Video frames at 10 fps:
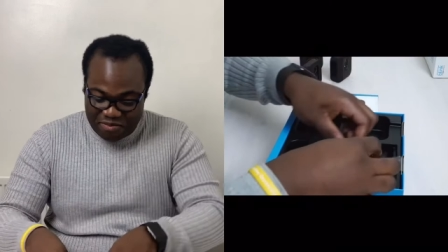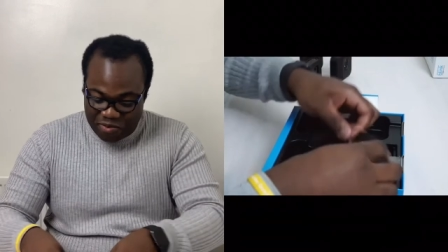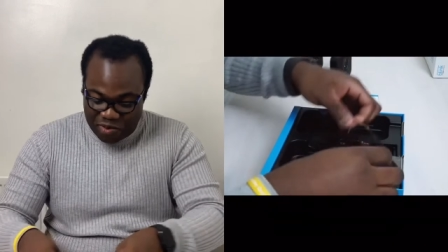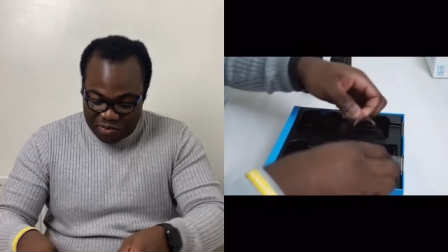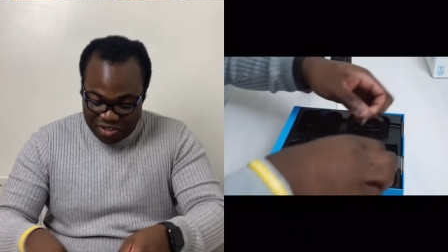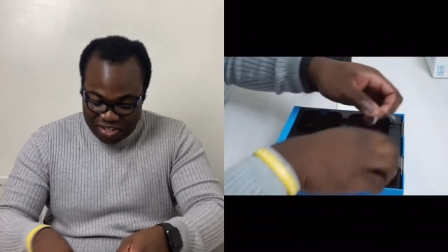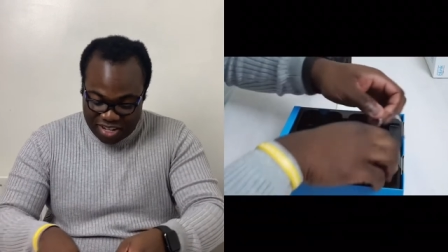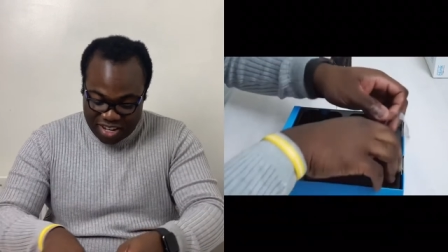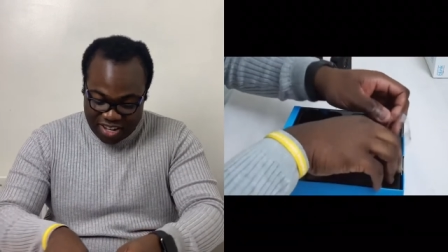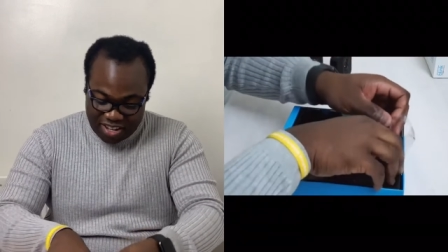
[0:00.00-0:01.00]
be using
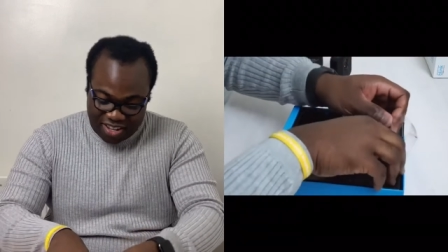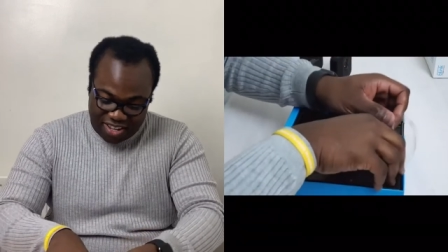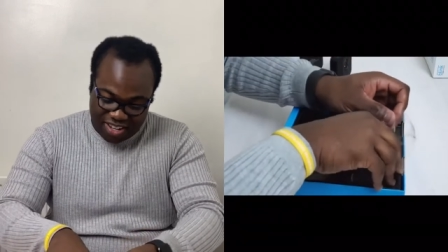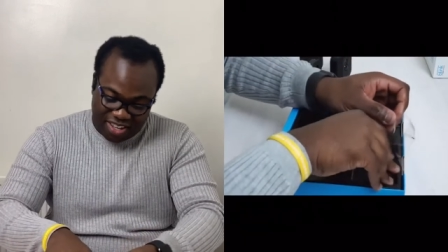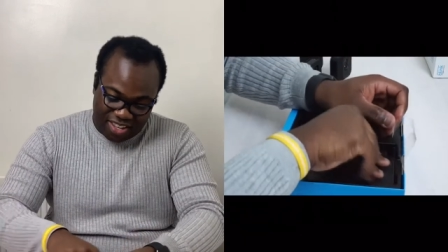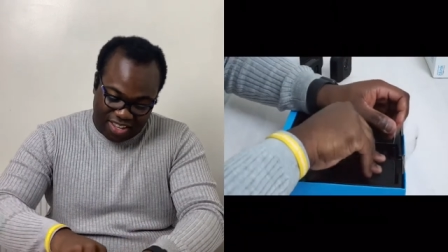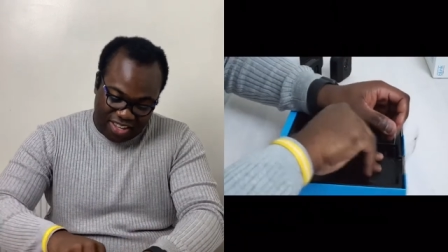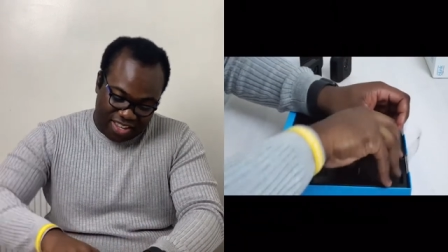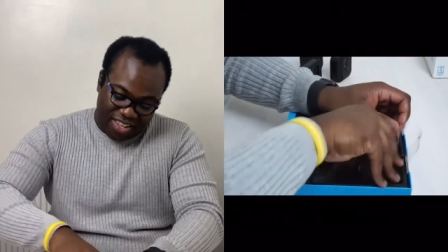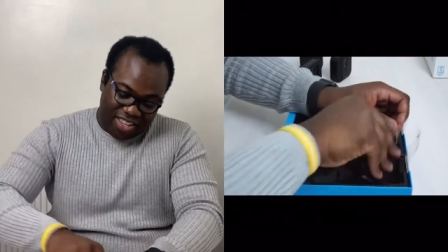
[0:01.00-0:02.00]
that.
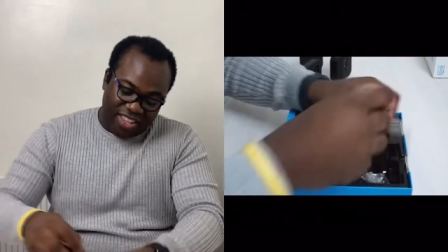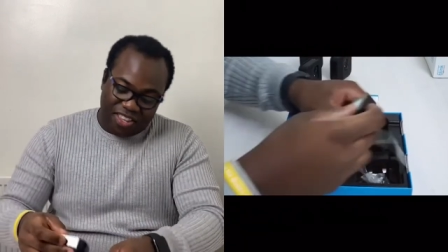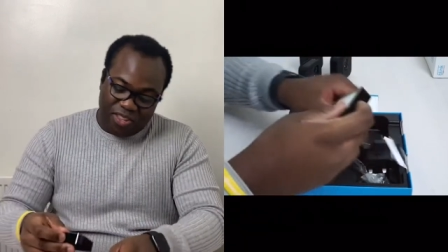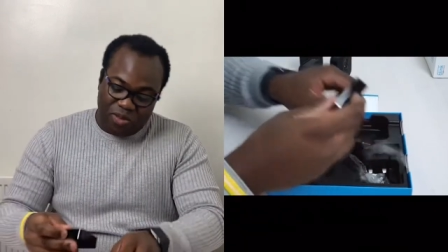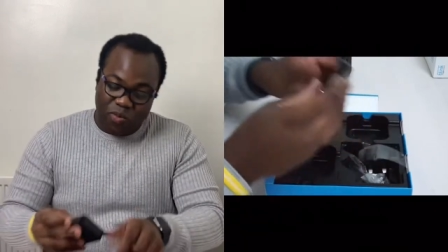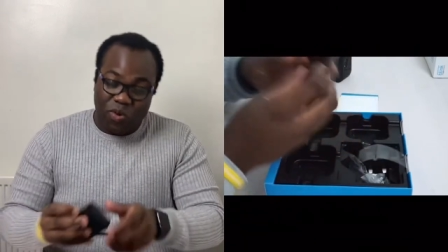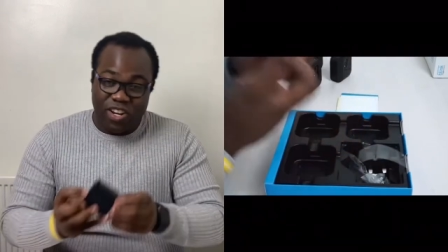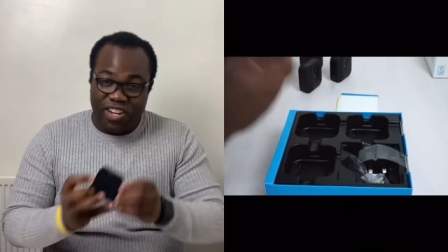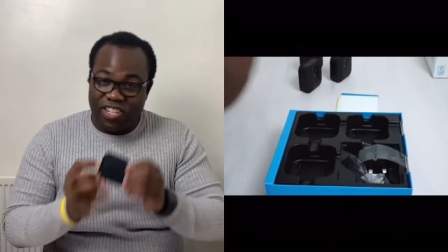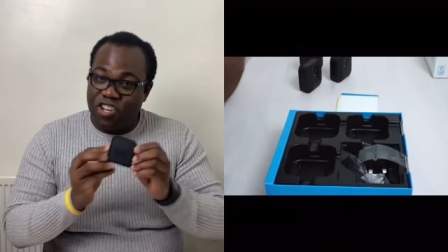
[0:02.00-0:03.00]
The
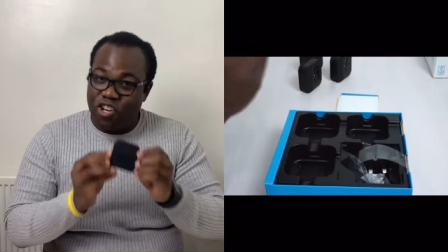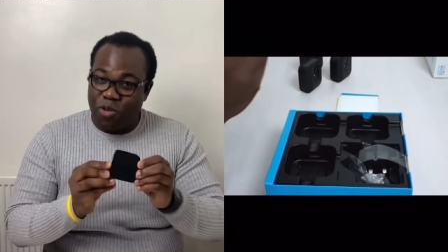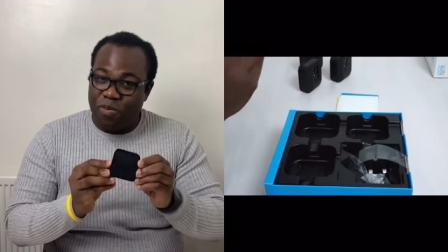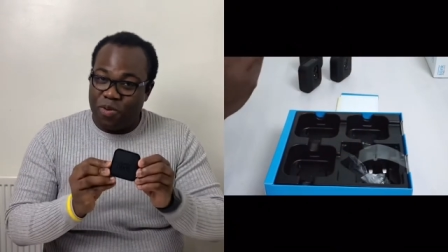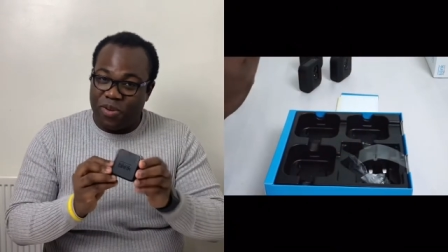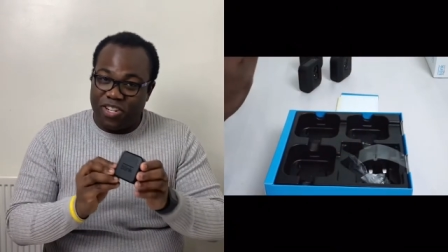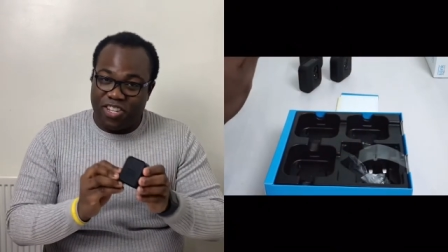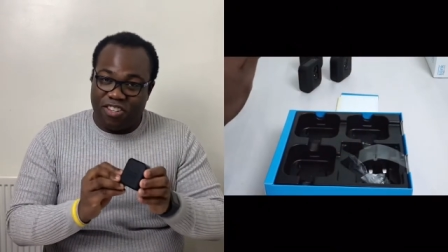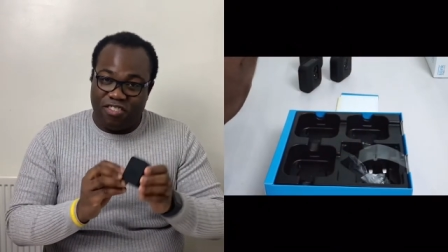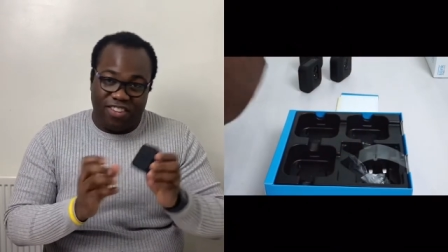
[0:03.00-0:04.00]
wireless hub, which the
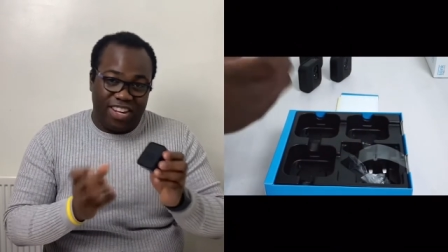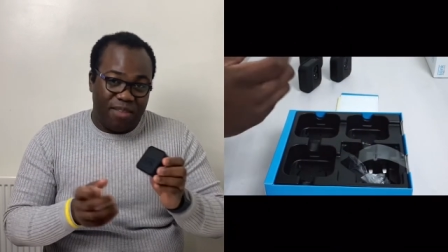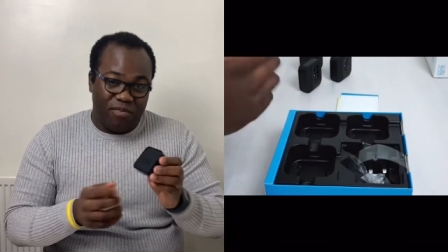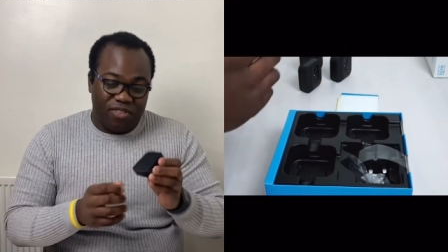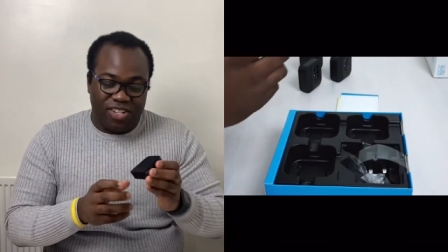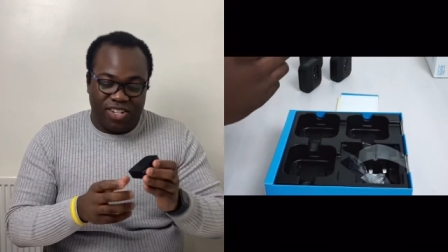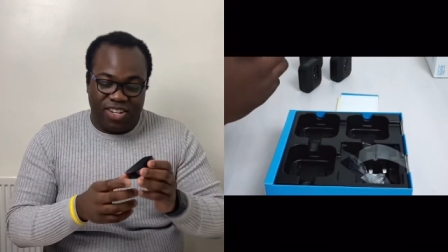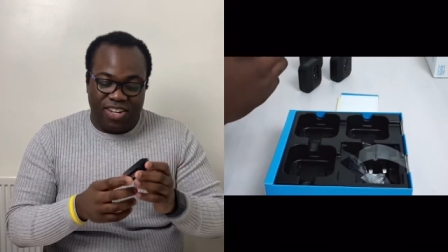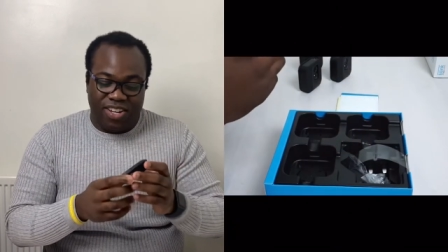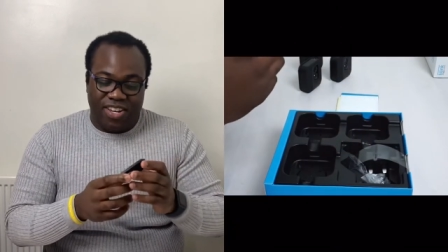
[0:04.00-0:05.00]
three cameras
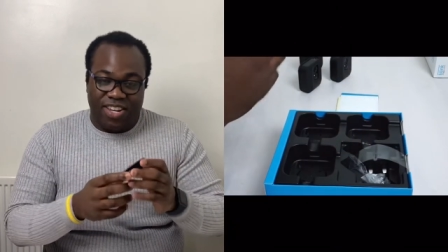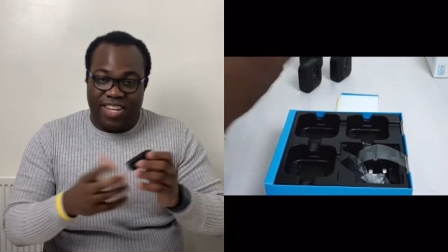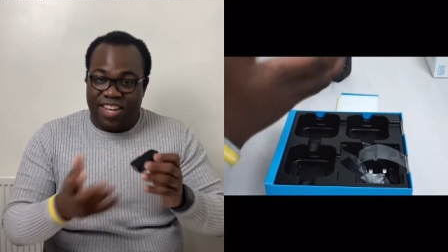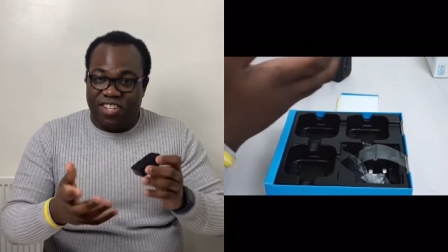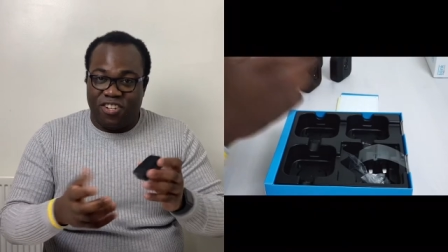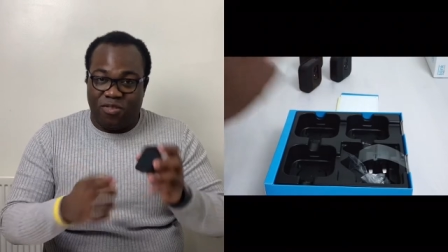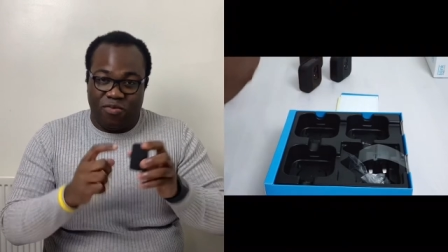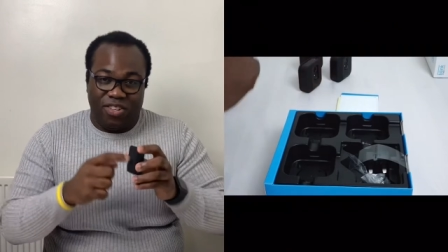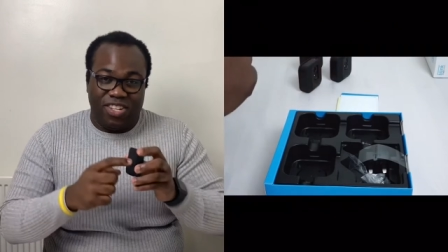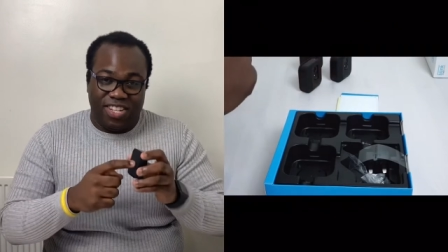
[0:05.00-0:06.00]
attached to,
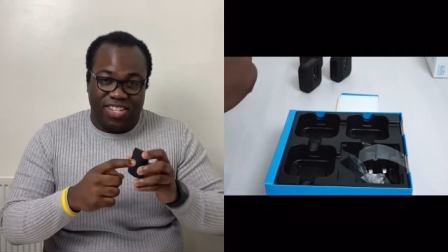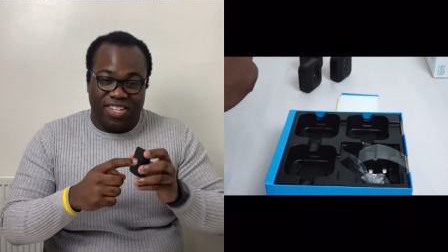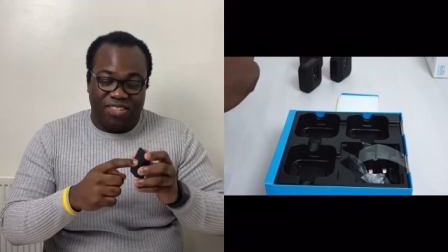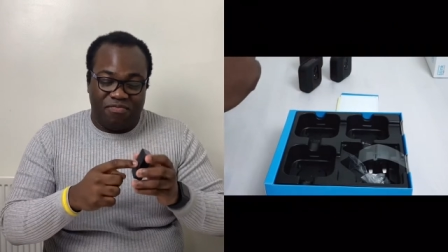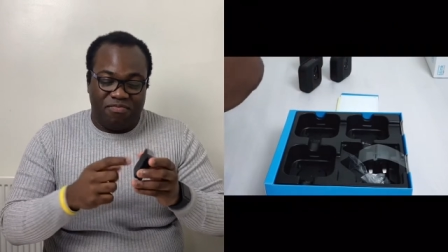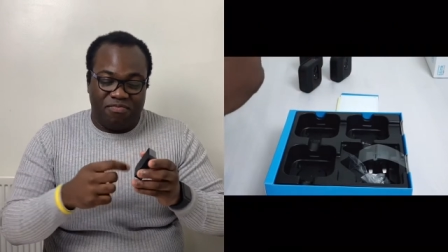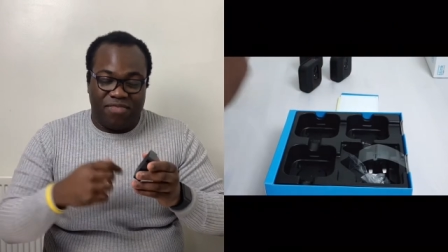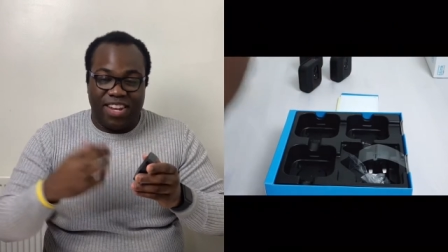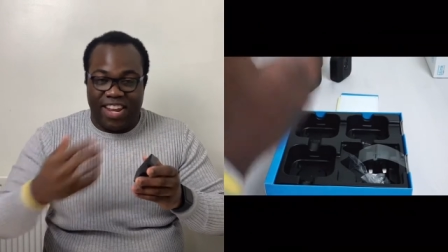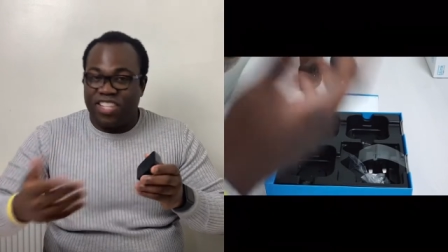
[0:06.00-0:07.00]
and this
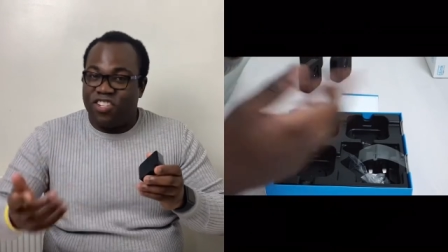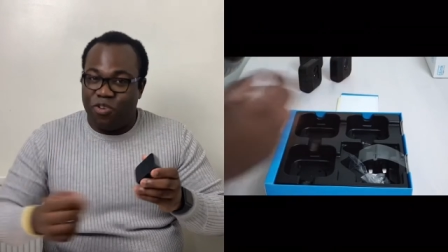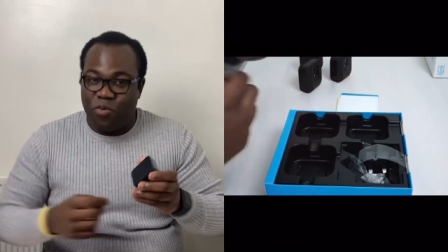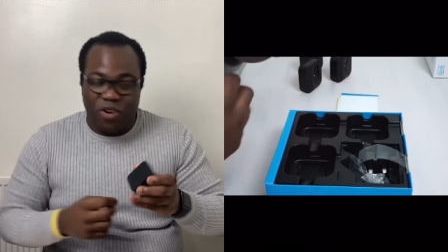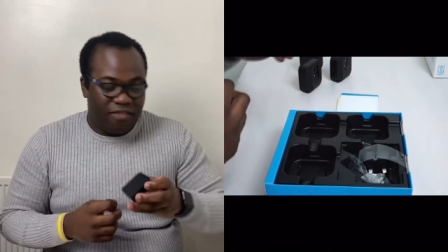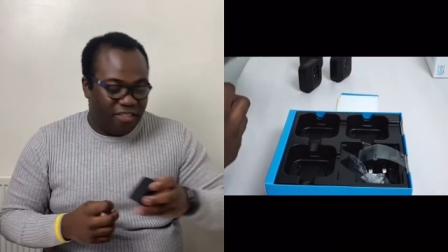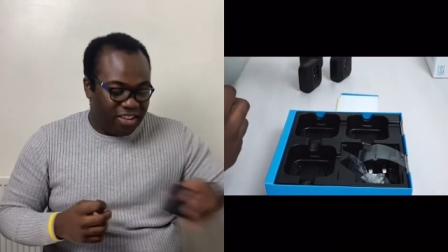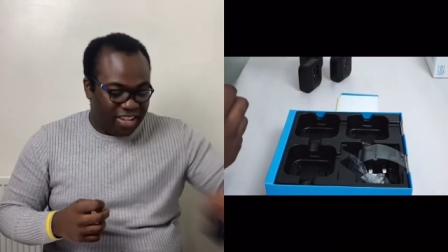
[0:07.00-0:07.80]
connects to your Wi-Fi.